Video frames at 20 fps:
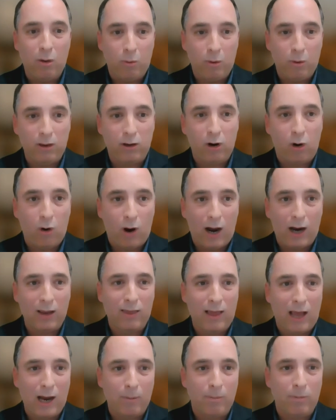with
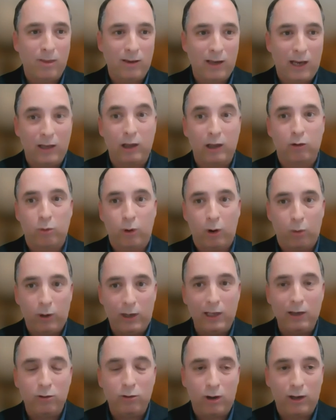those Arab states that were
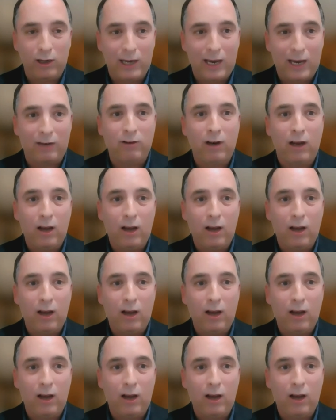willing to engage,